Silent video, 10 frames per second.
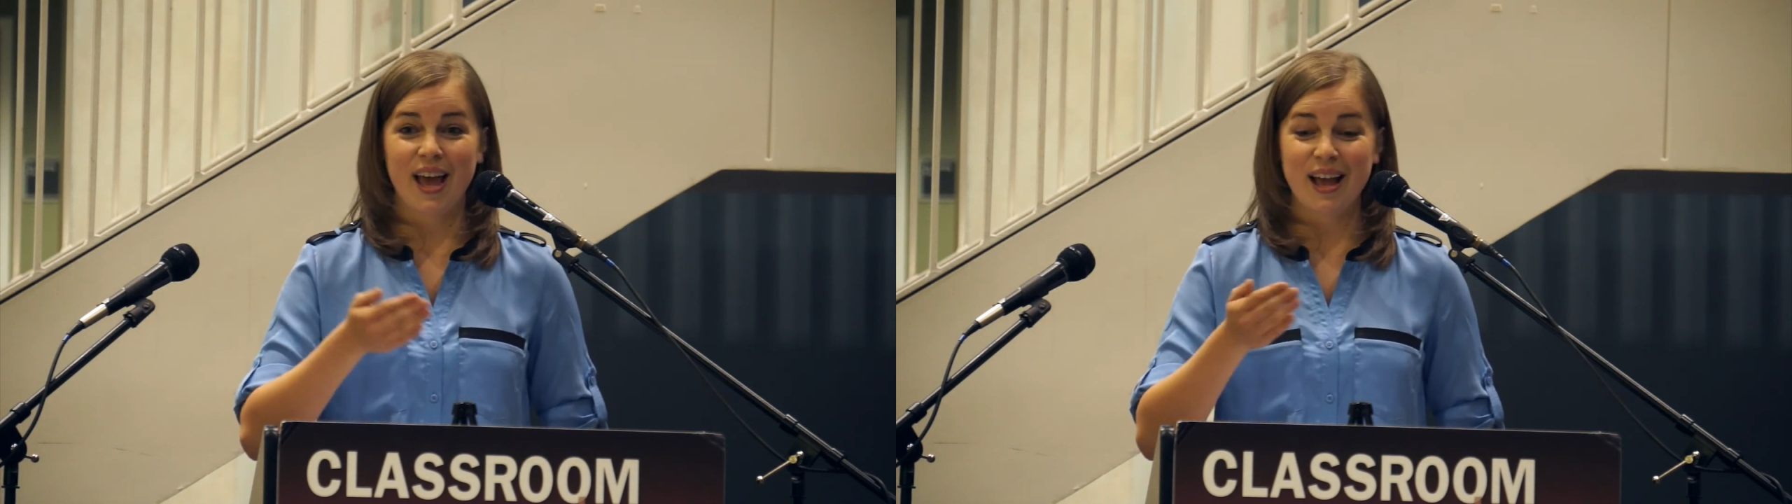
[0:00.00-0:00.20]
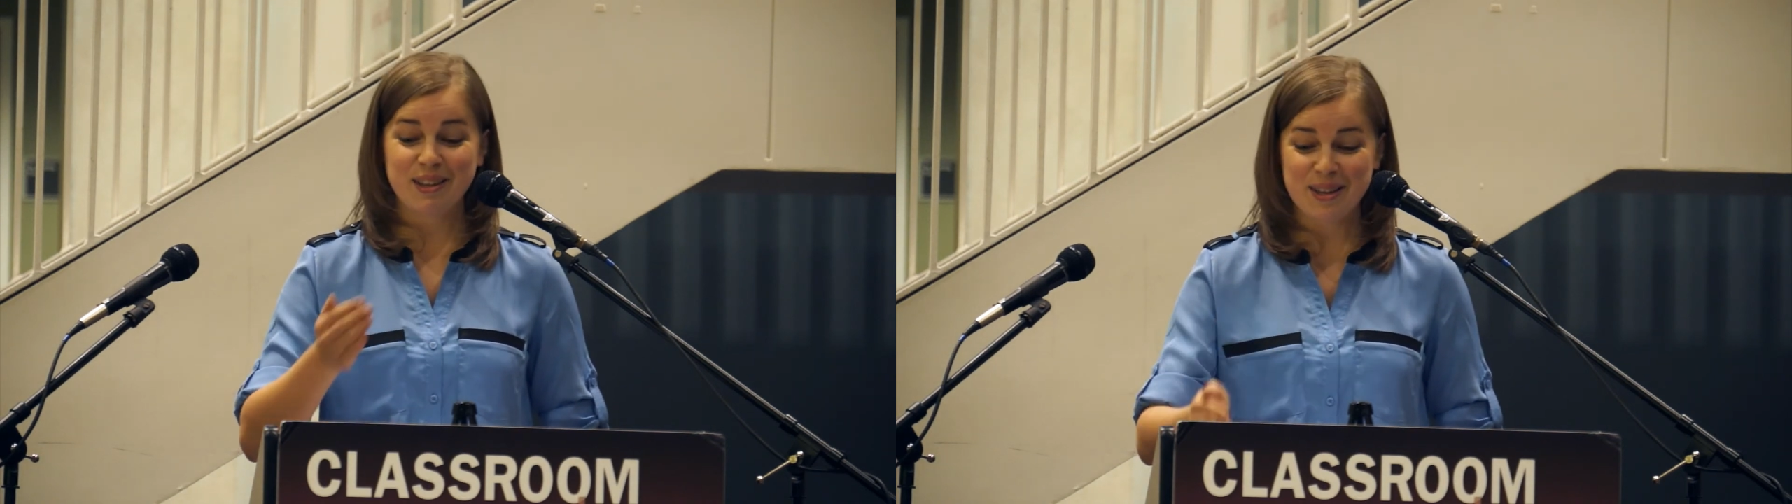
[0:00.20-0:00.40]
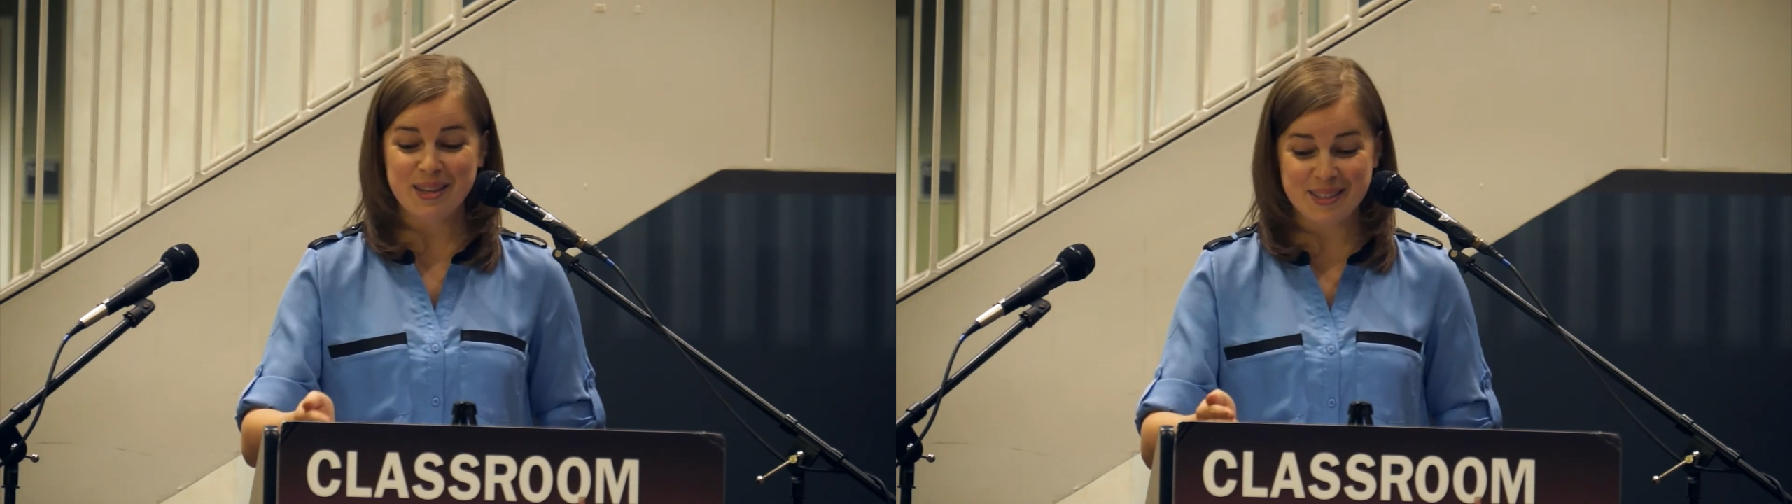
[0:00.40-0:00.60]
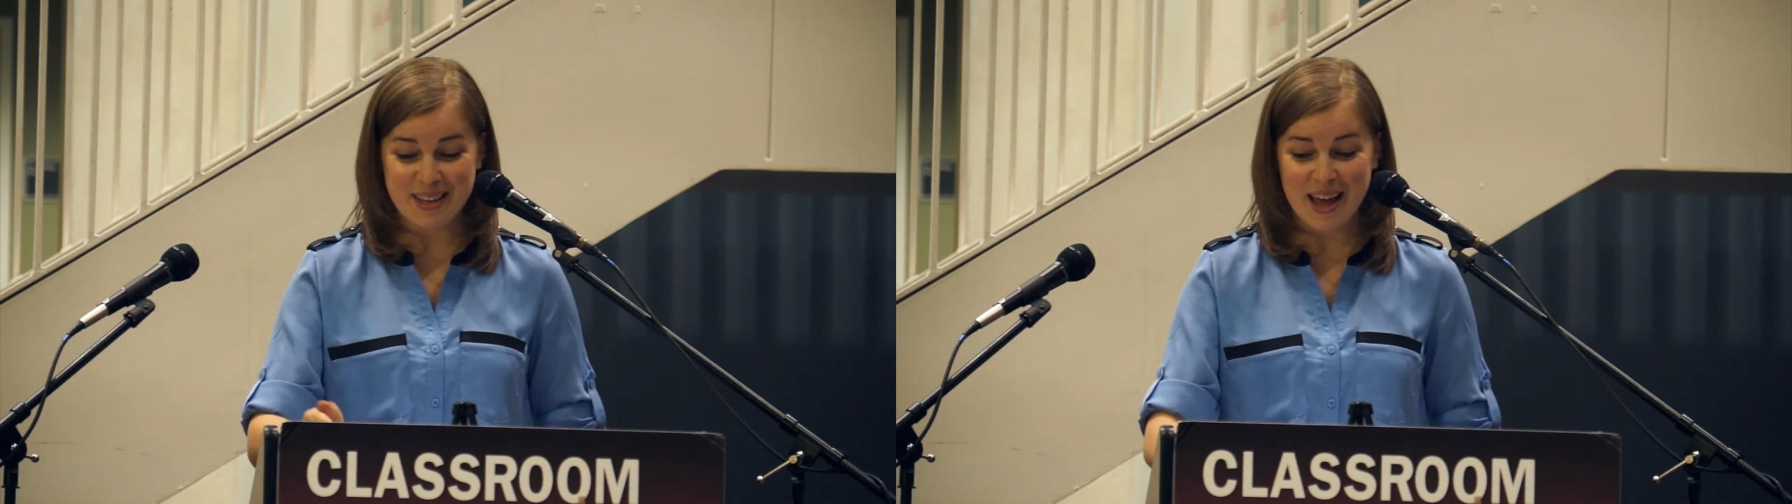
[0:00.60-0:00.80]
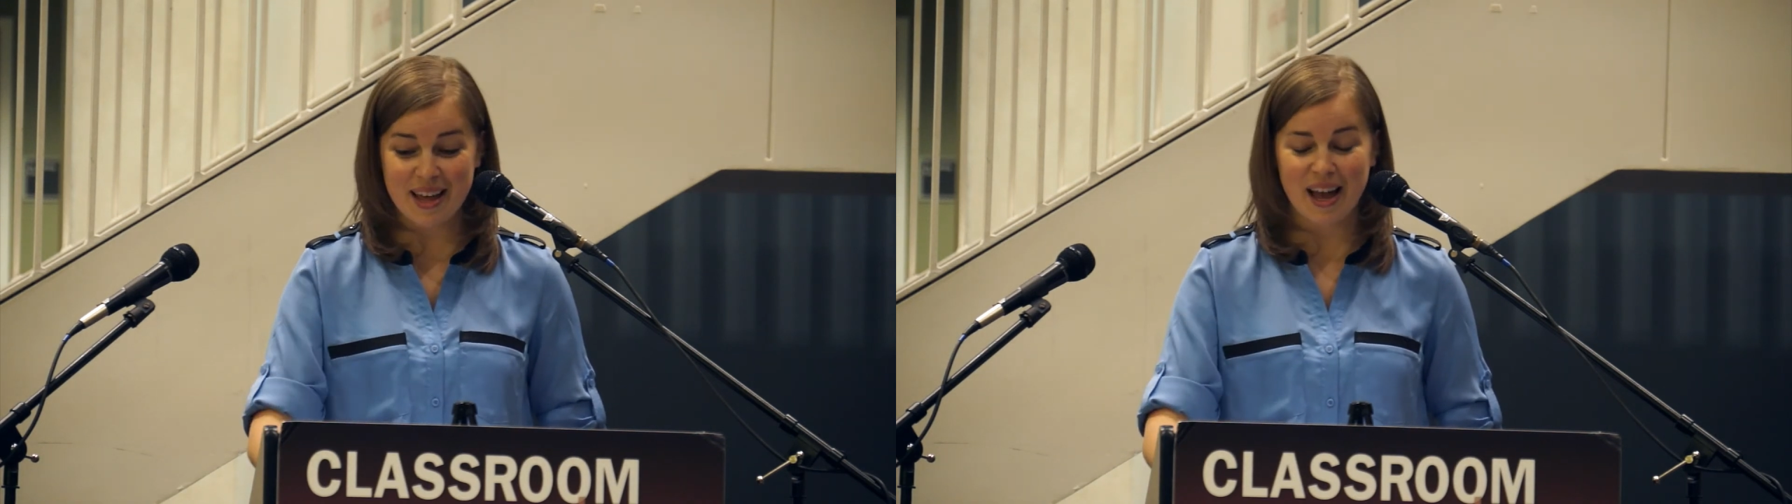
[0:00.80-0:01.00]
And to this
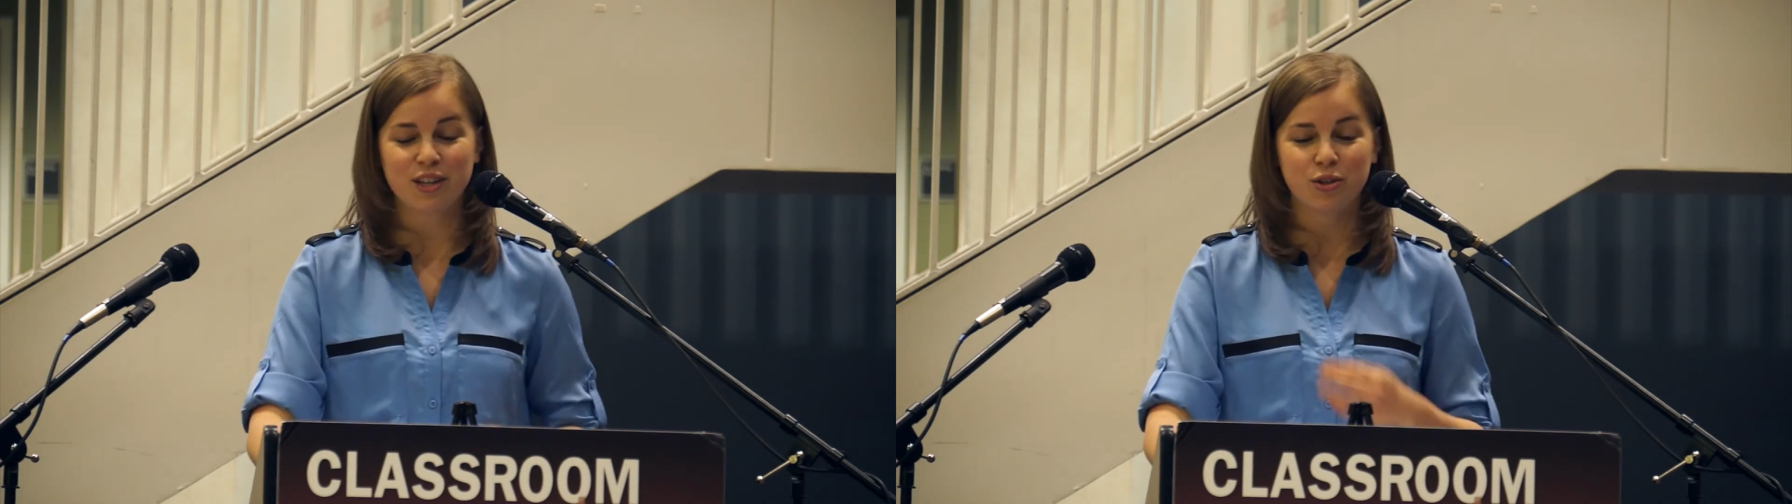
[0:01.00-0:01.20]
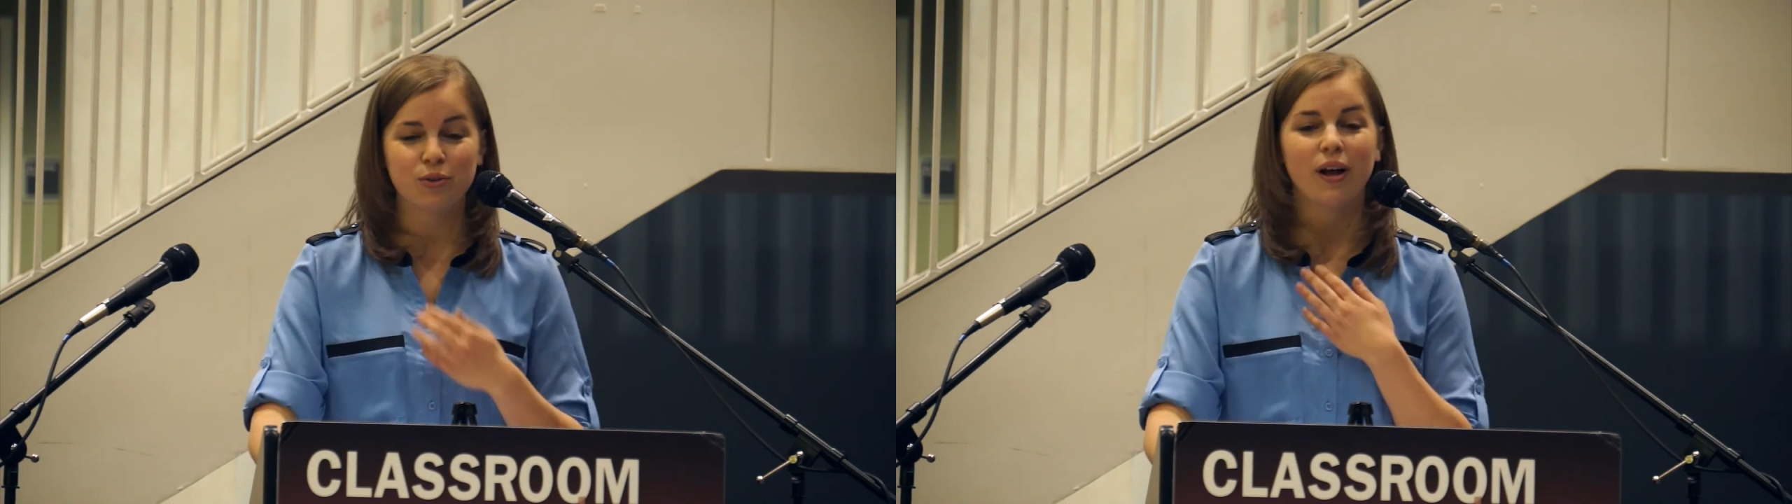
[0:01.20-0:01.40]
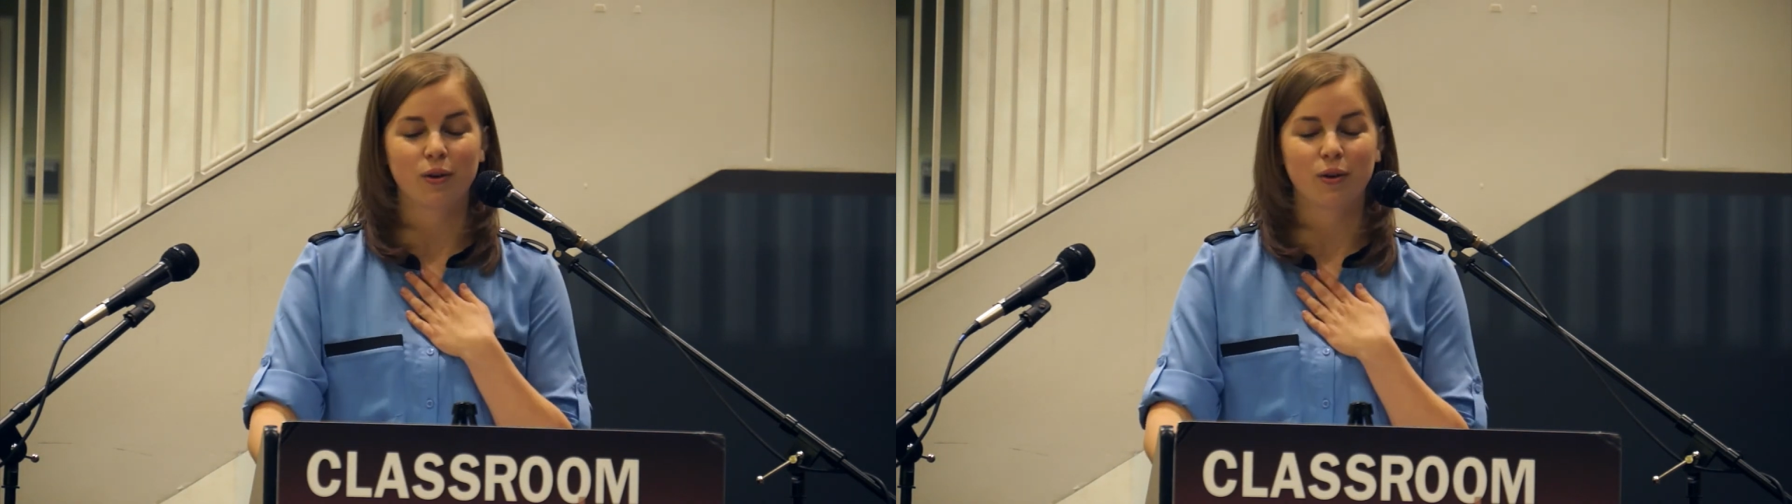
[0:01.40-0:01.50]
day, I